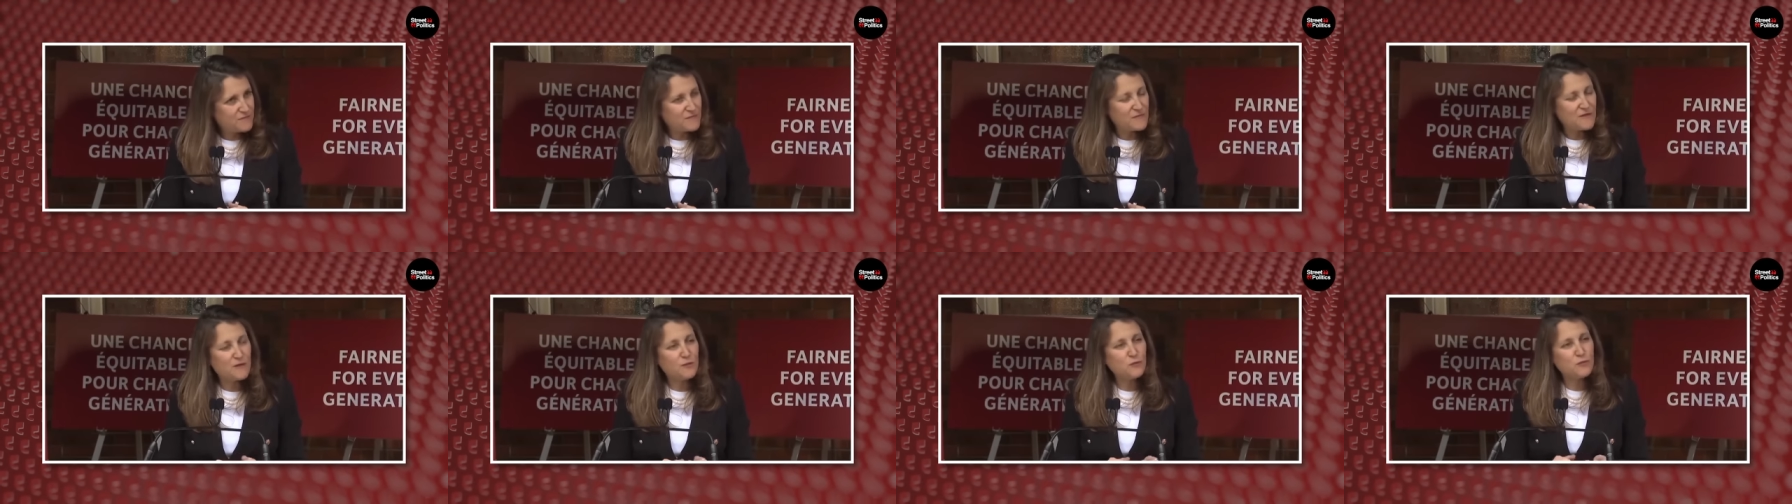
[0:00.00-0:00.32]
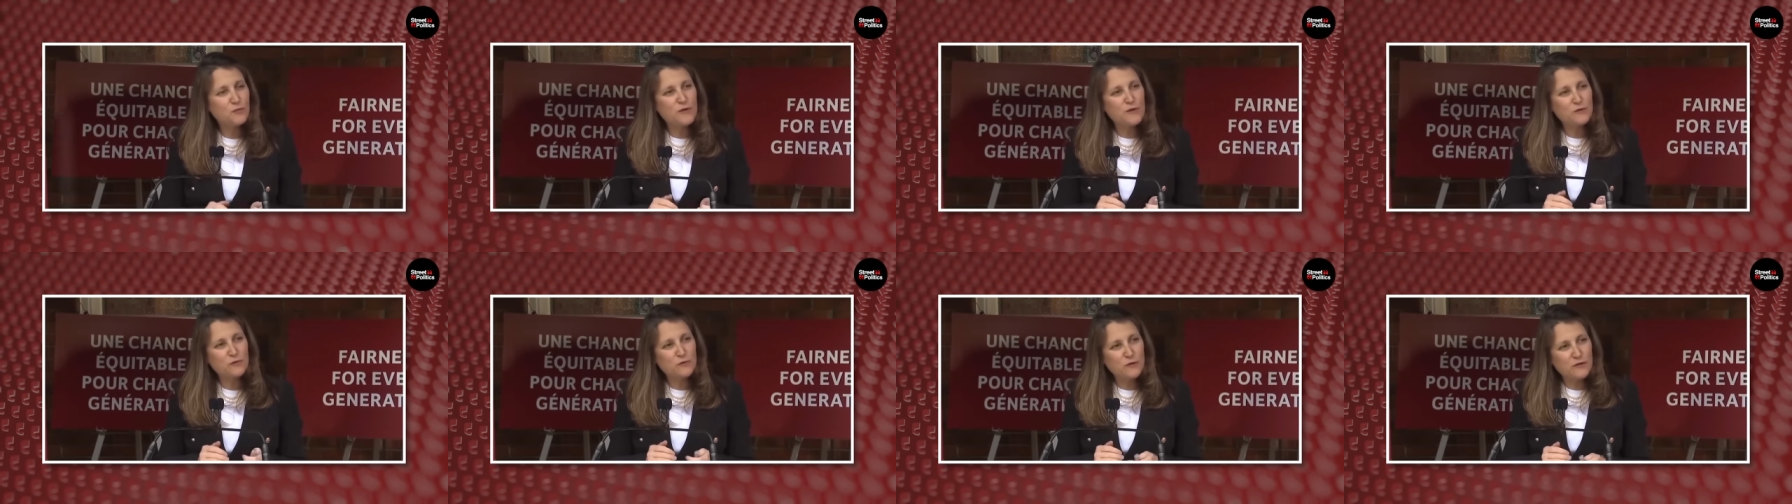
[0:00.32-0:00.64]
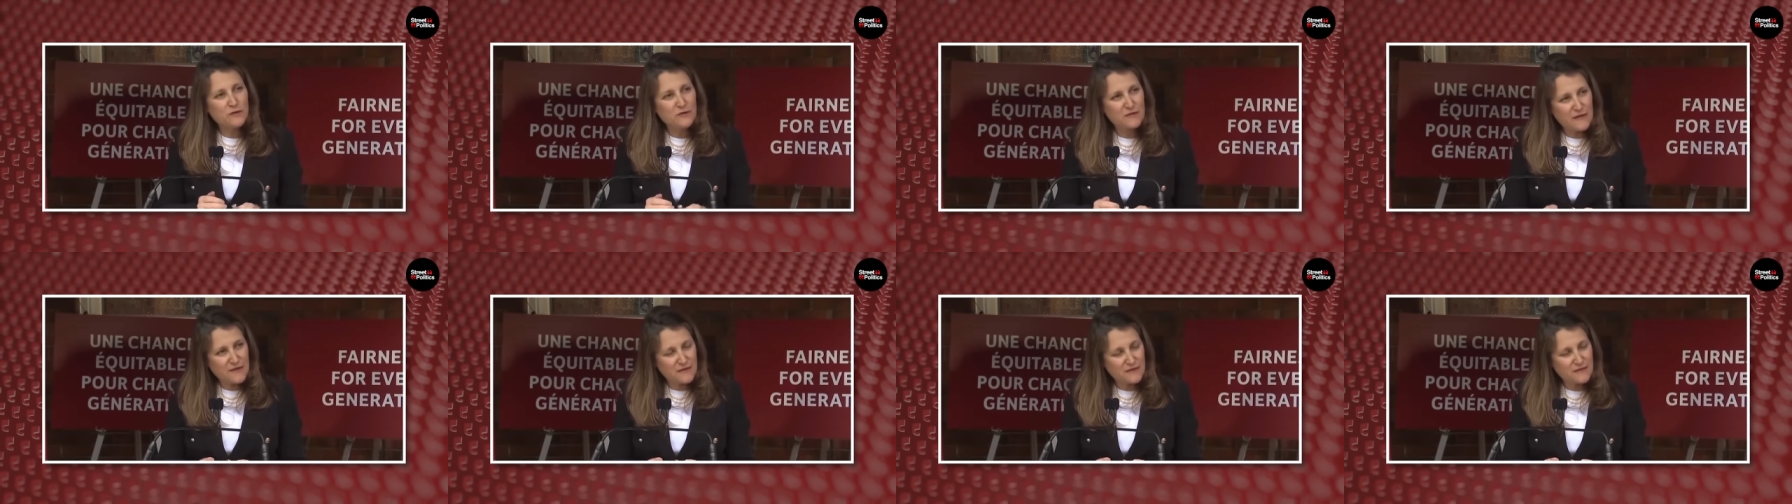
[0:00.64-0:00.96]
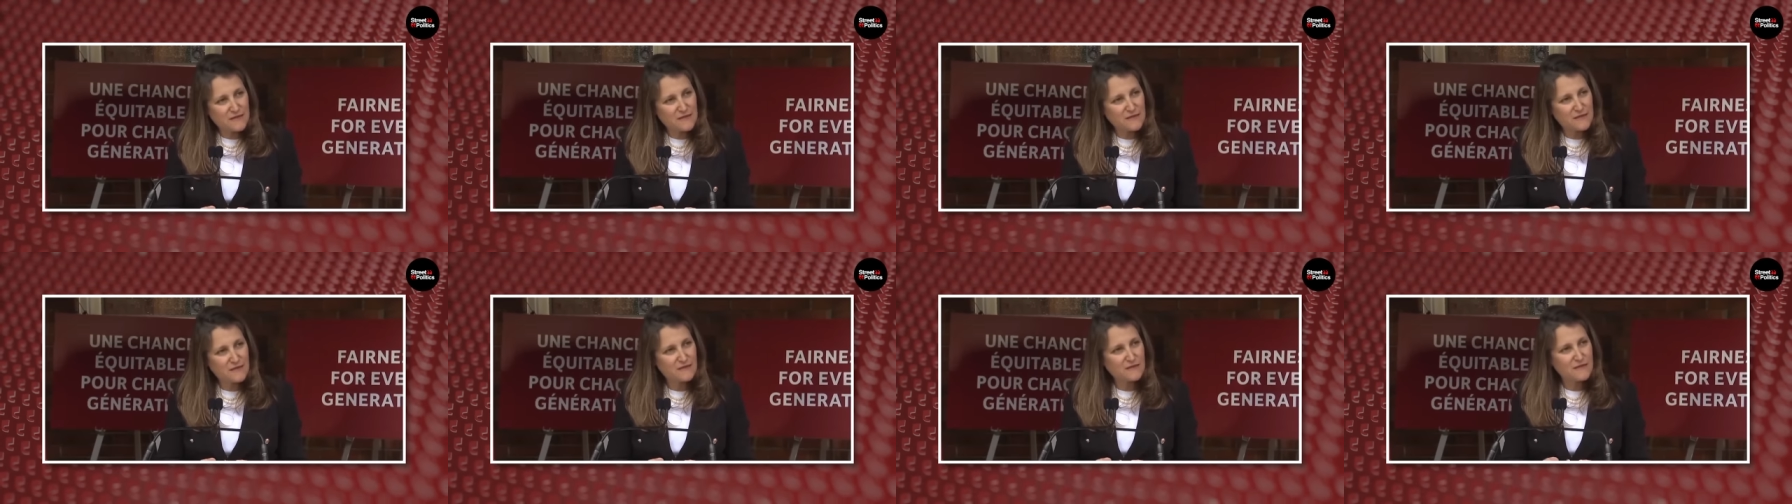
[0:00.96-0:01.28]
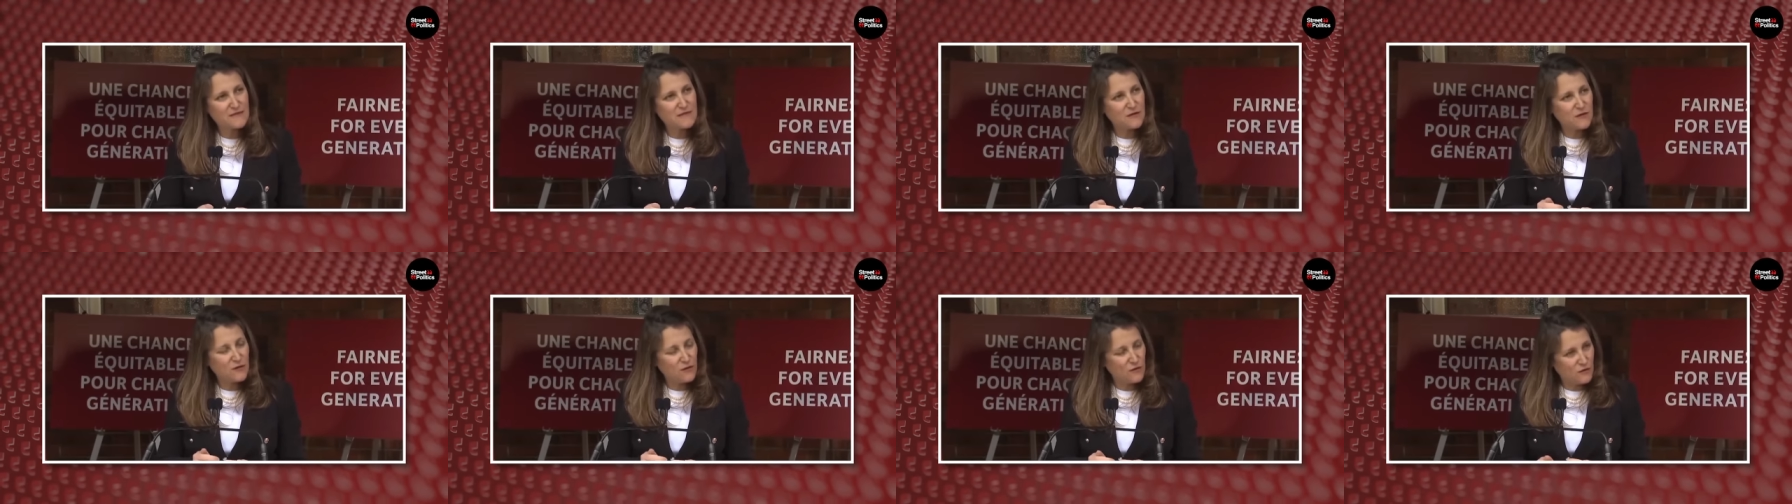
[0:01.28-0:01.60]
we were elected
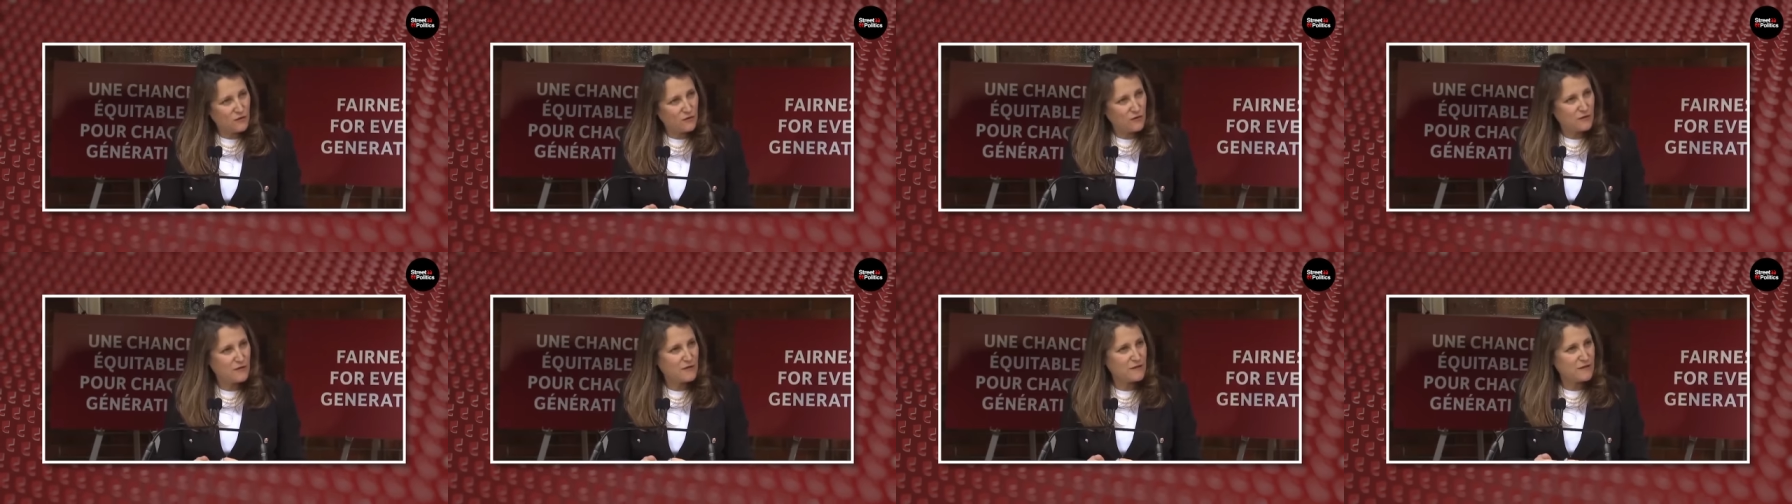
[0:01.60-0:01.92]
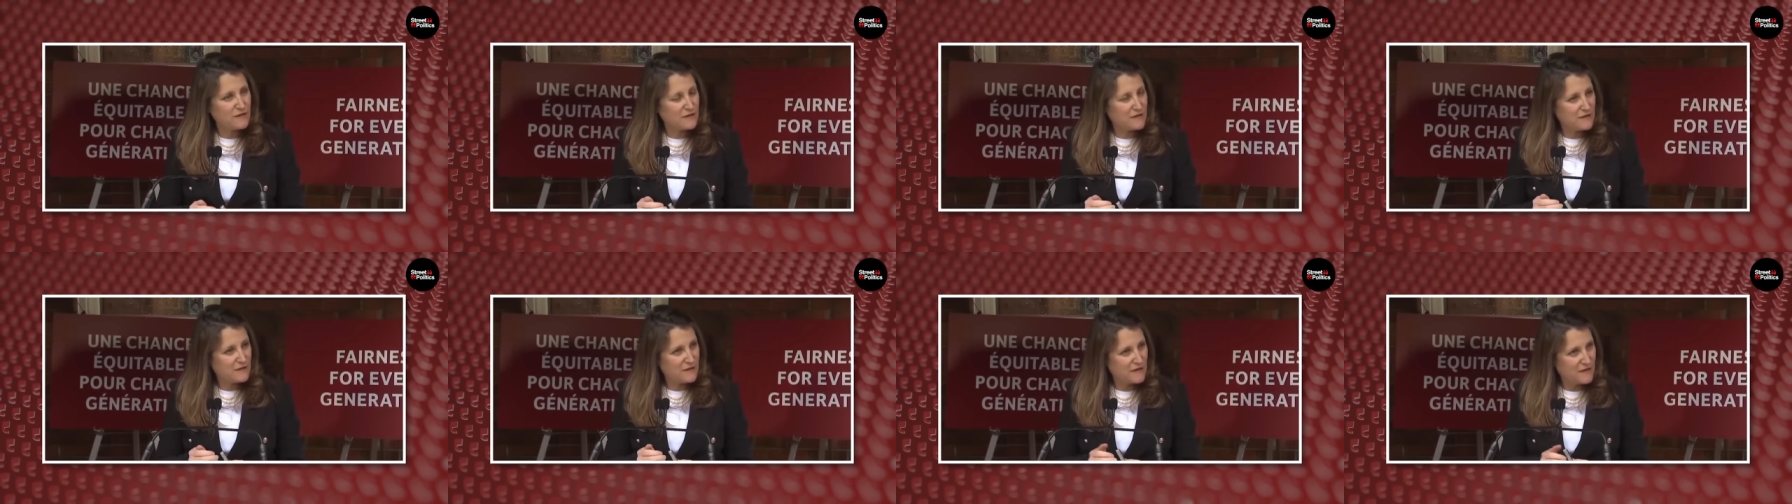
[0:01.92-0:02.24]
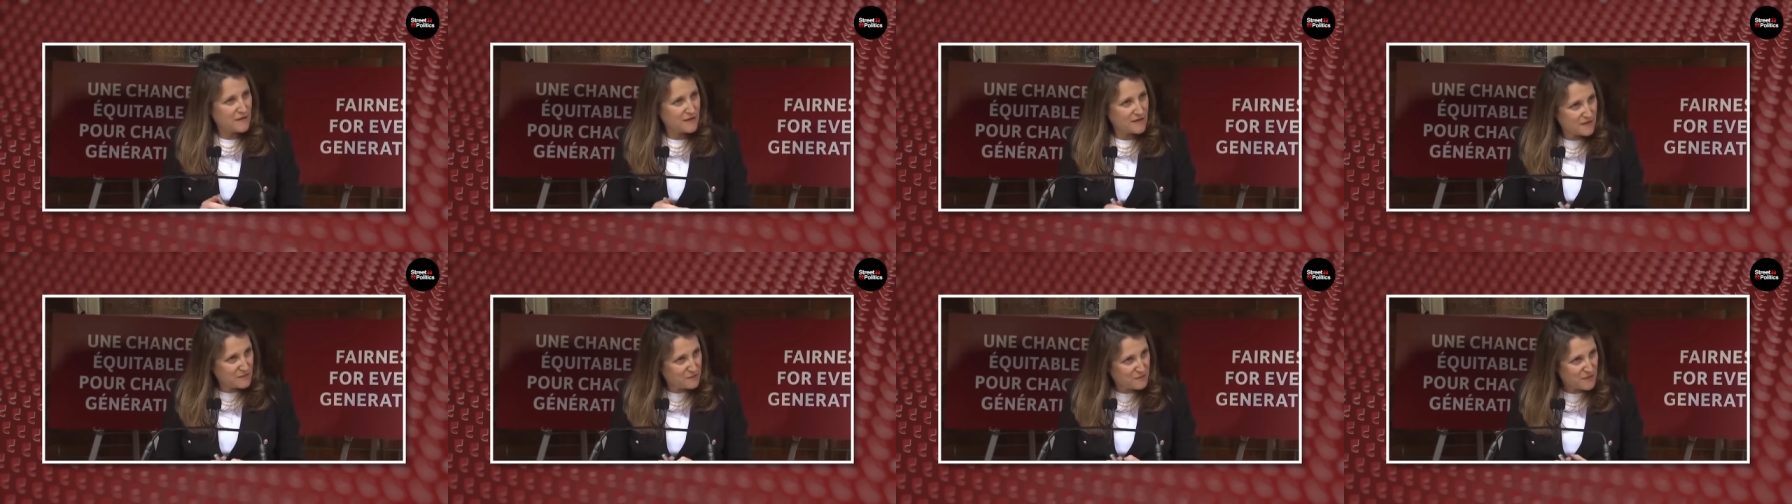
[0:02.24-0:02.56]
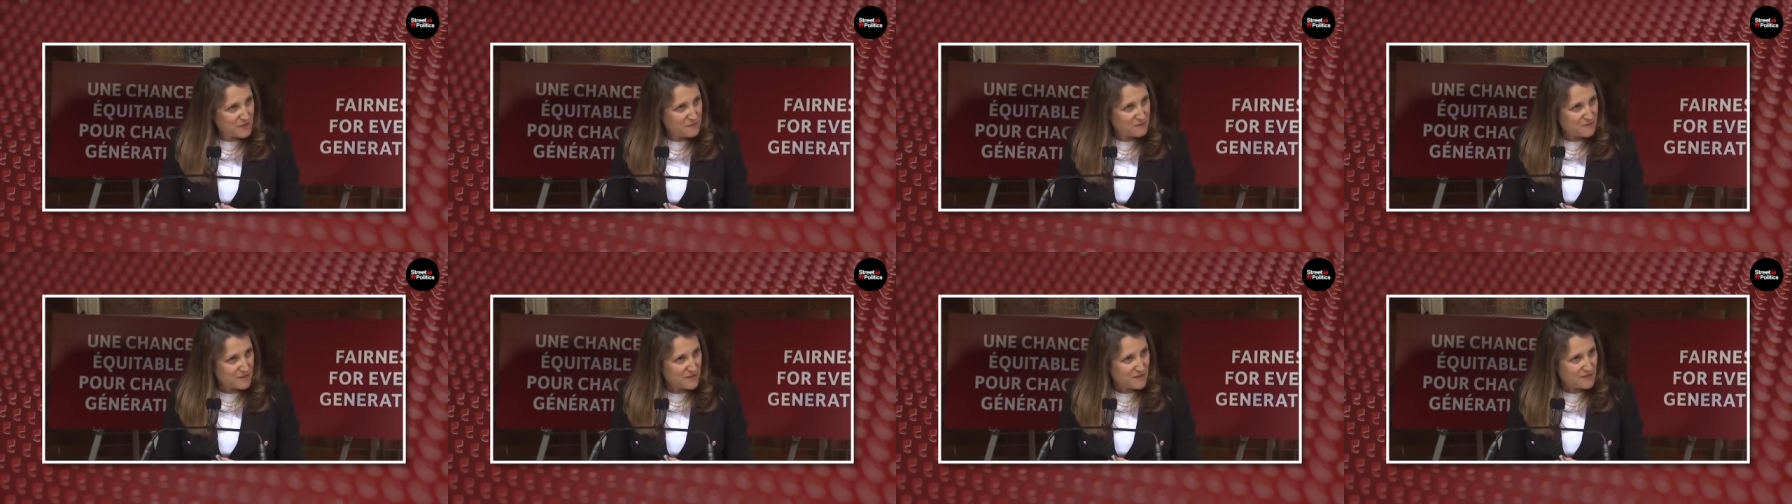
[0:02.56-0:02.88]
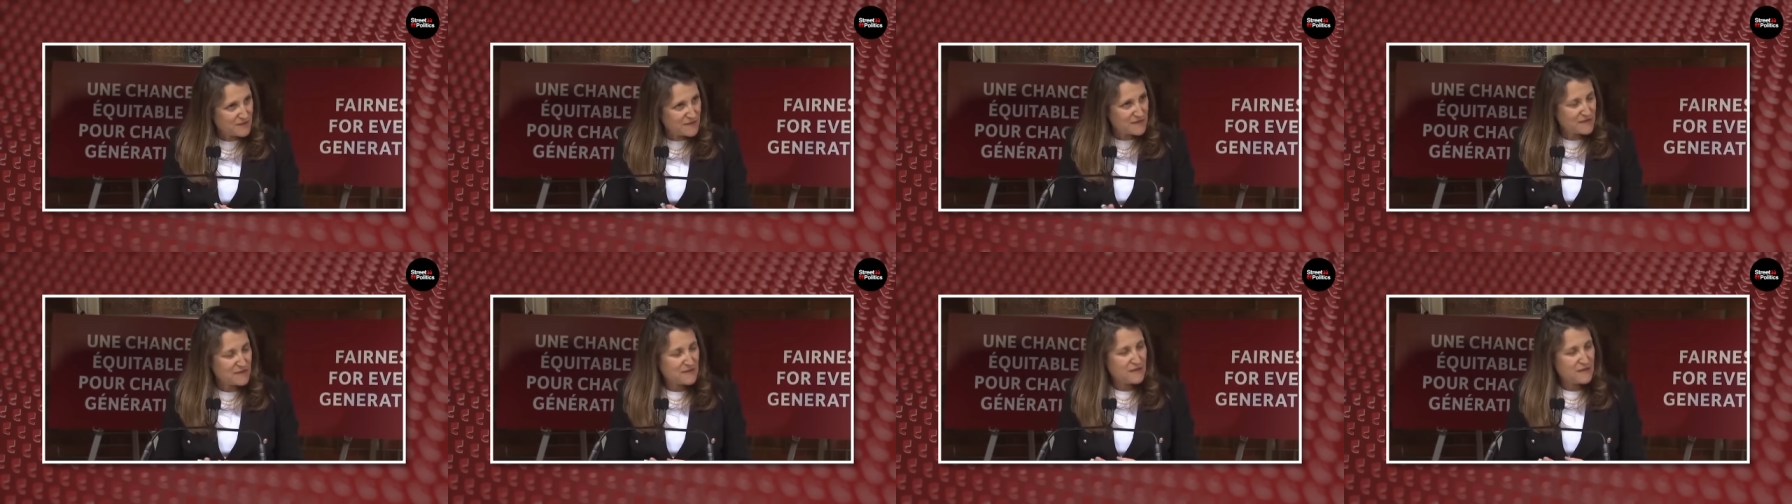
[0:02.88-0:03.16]
on a commitment